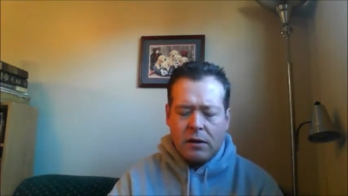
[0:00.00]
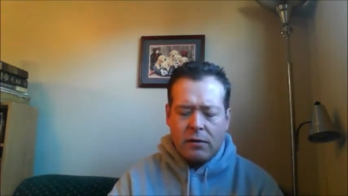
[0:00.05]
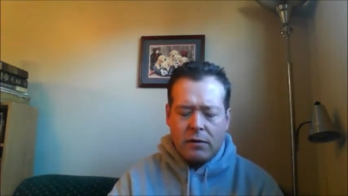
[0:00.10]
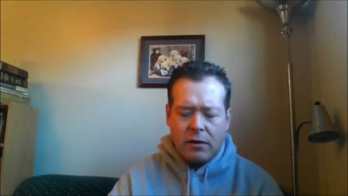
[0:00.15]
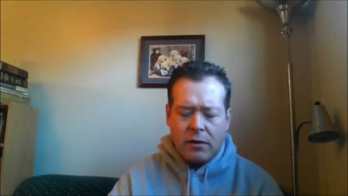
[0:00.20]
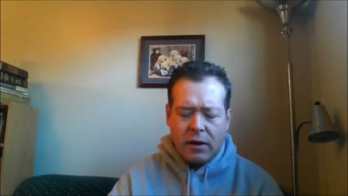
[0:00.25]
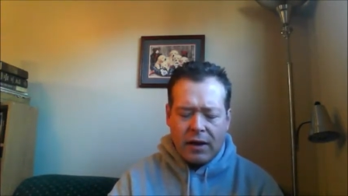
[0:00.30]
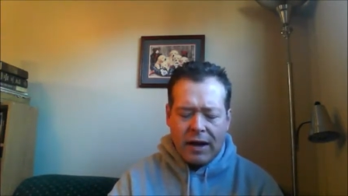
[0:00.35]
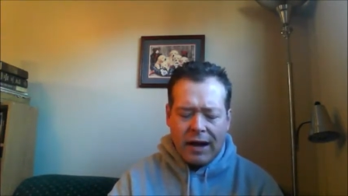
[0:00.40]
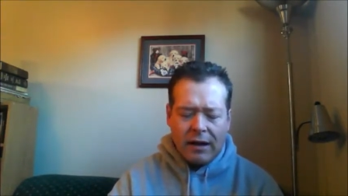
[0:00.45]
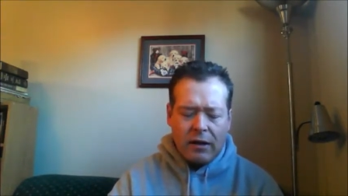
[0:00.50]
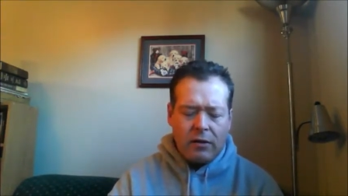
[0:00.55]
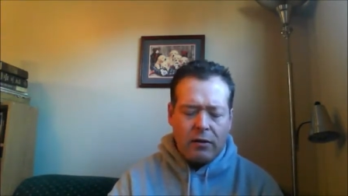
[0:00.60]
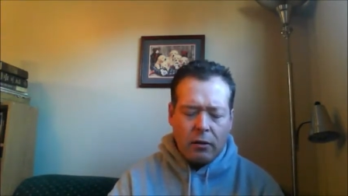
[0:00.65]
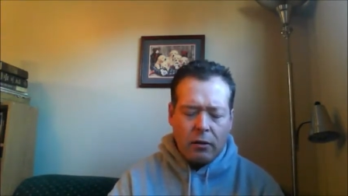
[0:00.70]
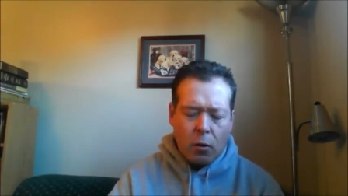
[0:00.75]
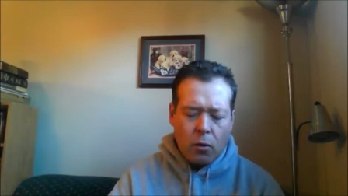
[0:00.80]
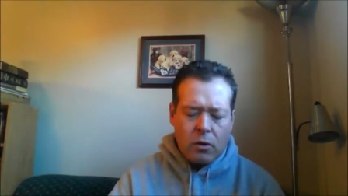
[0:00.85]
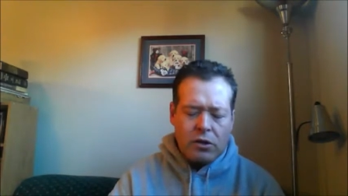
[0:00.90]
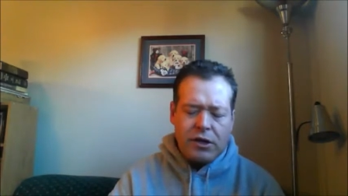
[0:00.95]
that they
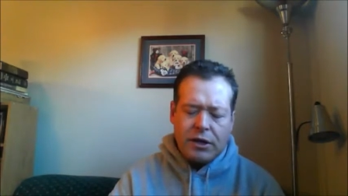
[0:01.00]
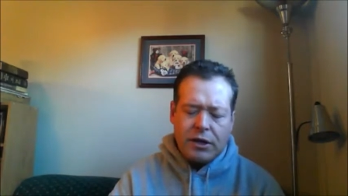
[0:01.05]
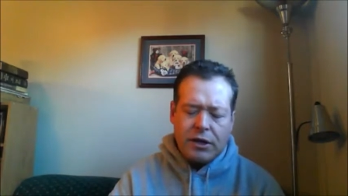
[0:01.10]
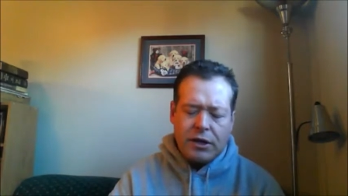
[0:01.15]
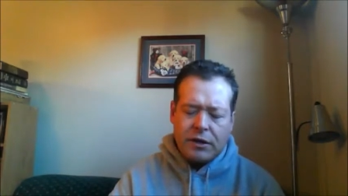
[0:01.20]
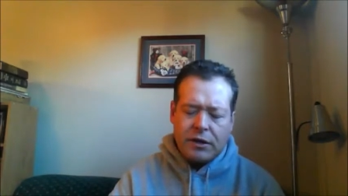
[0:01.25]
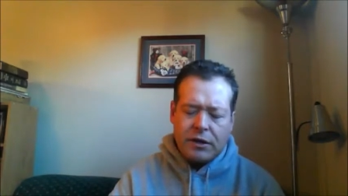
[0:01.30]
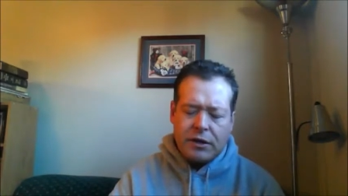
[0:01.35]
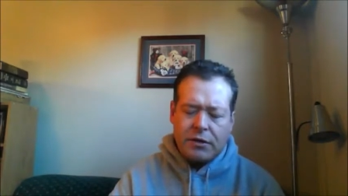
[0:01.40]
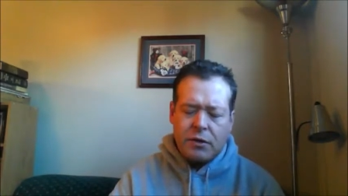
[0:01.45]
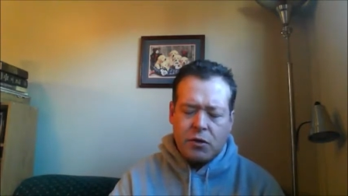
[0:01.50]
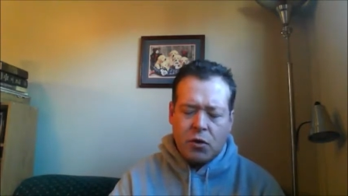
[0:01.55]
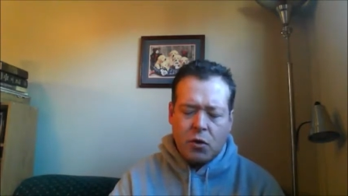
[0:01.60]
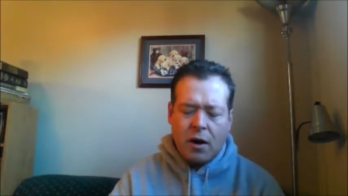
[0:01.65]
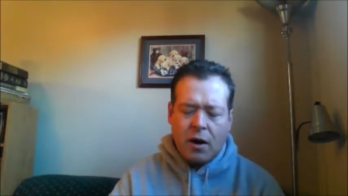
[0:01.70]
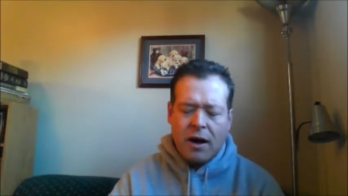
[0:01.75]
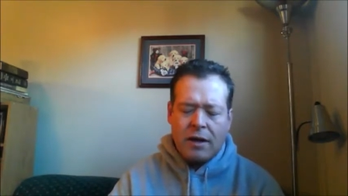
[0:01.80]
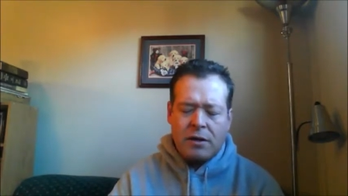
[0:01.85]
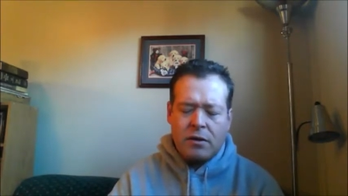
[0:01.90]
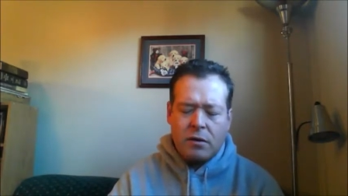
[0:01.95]
hated the Lord Jesus
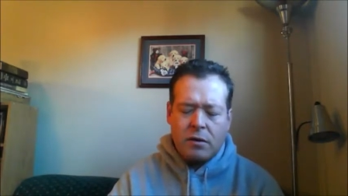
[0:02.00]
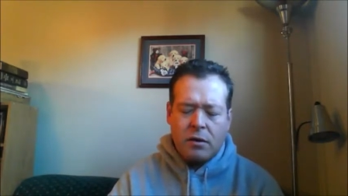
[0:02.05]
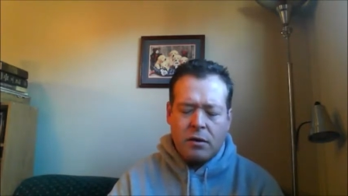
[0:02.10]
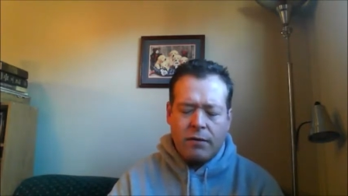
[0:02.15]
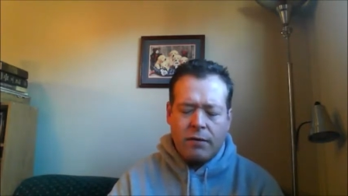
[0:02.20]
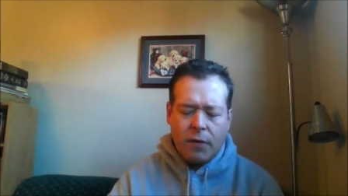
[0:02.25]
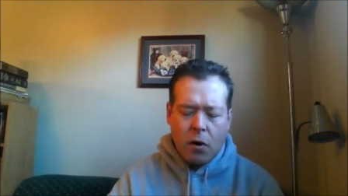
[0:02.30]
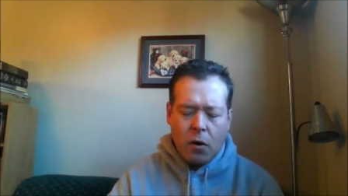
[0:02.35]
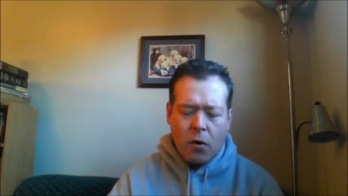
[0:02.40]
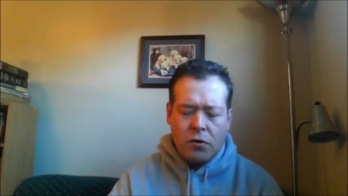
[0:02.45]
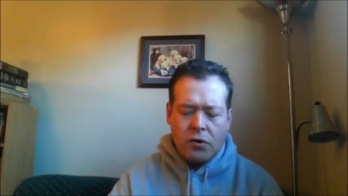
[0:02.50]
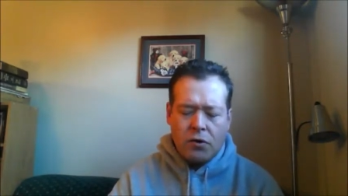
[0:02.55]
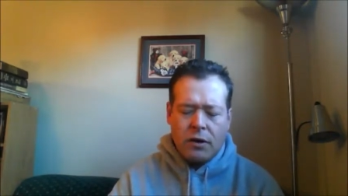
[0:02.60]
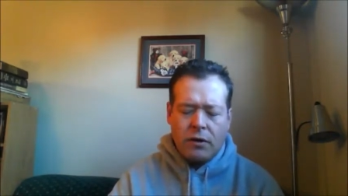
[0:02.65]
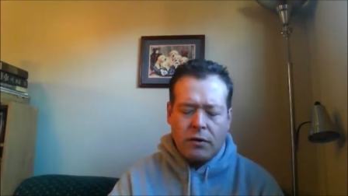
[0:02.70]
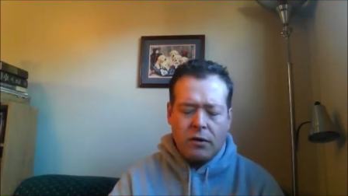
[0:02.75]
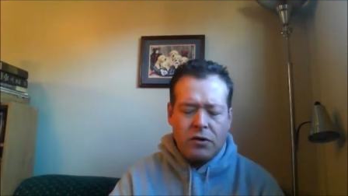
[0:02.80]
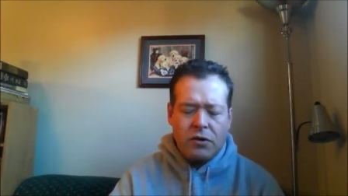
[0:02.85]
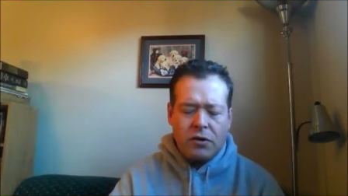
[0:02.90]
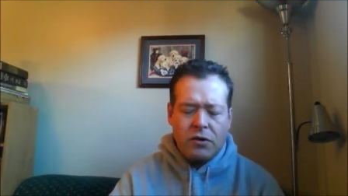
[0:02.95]
Christ
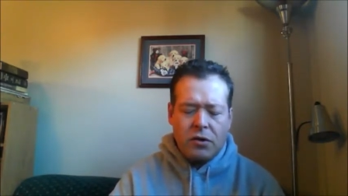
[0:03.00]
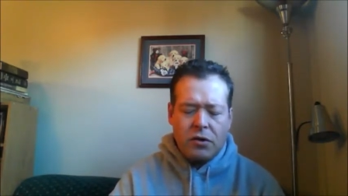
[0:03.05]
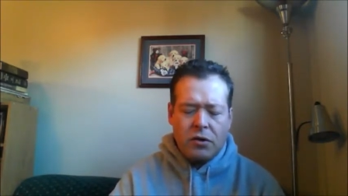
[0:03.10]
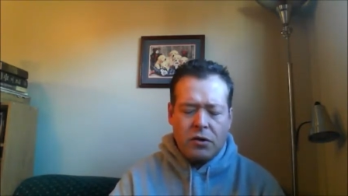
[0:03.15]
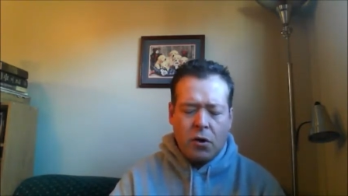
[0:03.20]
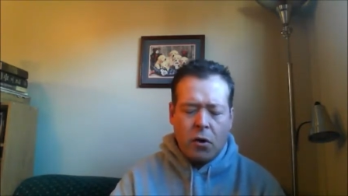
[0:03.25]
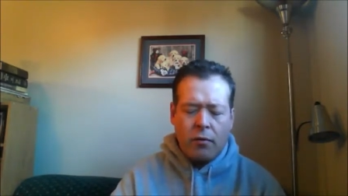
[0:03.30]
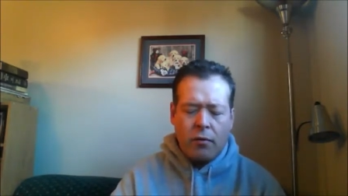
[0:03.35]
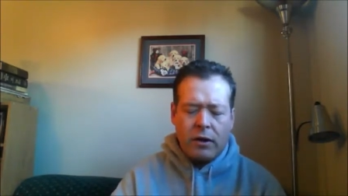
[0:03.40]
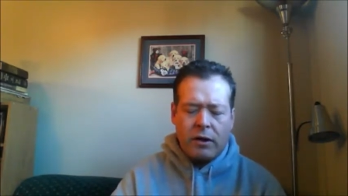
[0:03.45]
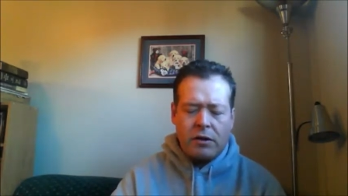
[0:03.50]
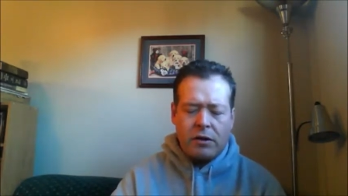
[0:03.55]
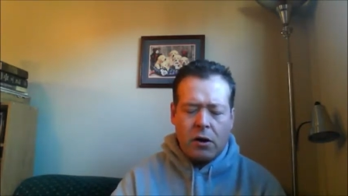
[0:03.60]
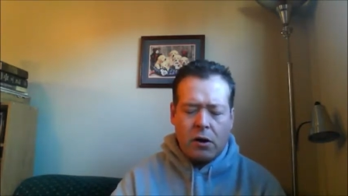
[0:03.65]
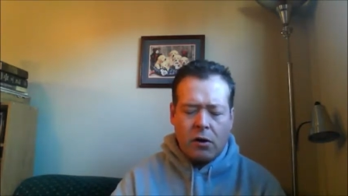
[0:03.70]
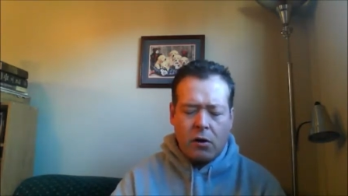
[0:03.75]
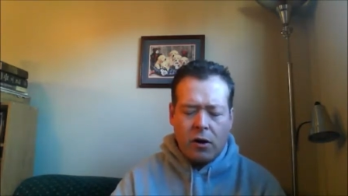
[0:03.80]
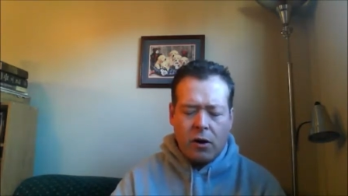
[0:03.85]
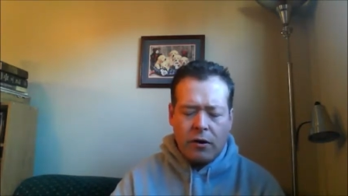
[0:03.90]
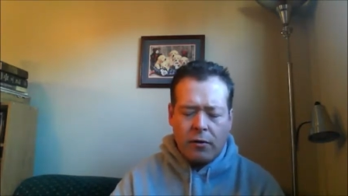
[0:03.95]
first, and the servant is
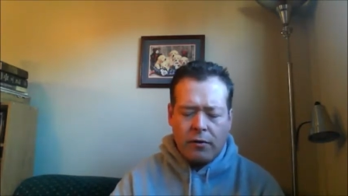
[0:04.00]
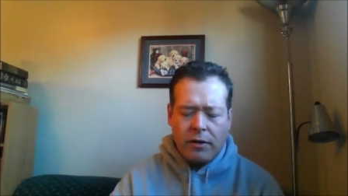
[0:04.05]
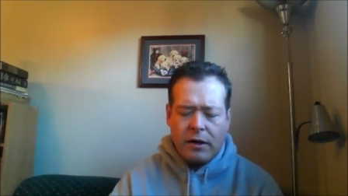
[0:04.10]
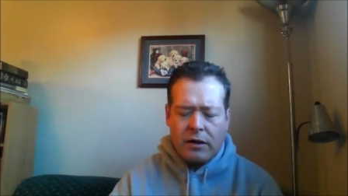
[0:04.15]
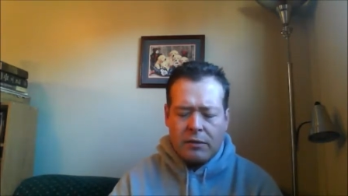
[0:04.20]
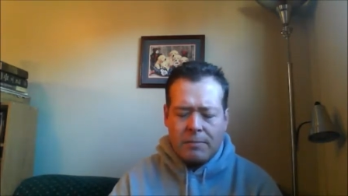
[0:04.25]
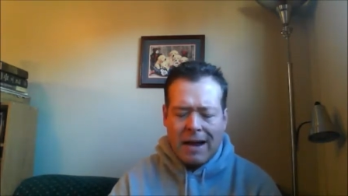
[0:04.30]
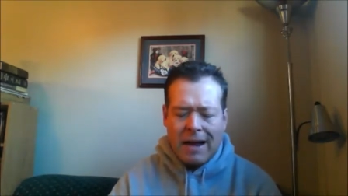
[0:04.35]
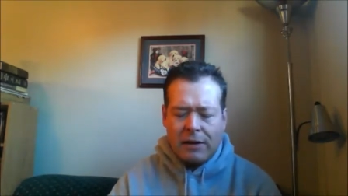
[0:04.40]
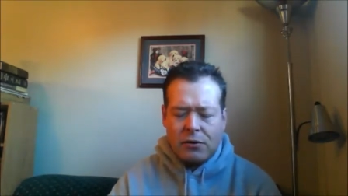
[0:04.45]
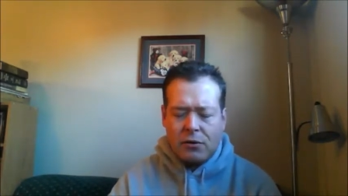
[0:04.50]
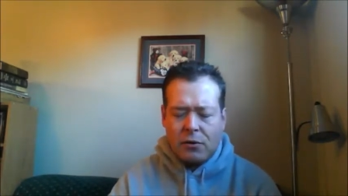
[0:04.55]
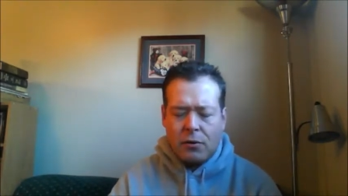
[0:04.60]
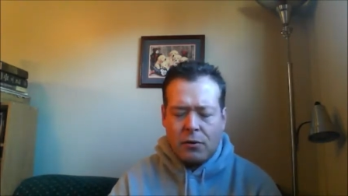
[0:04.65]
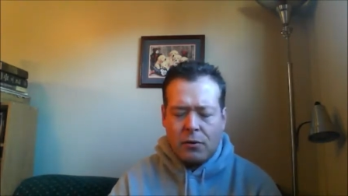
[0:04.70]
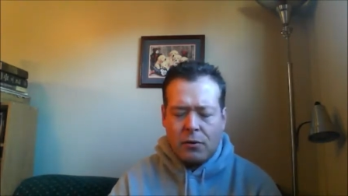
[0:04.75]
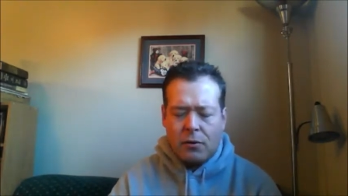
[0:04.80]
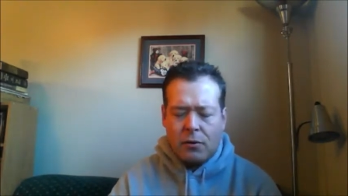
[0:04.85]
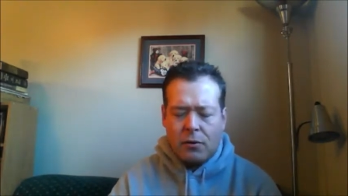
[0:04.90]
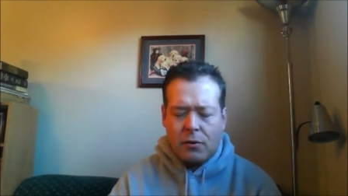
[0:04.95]
not greater than his
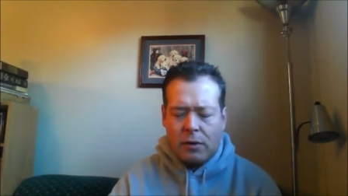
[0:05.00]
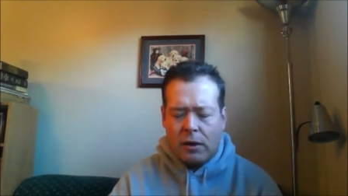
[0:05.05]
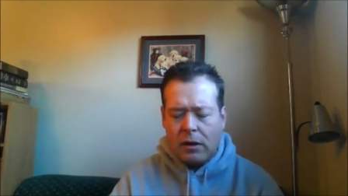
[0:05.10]
master.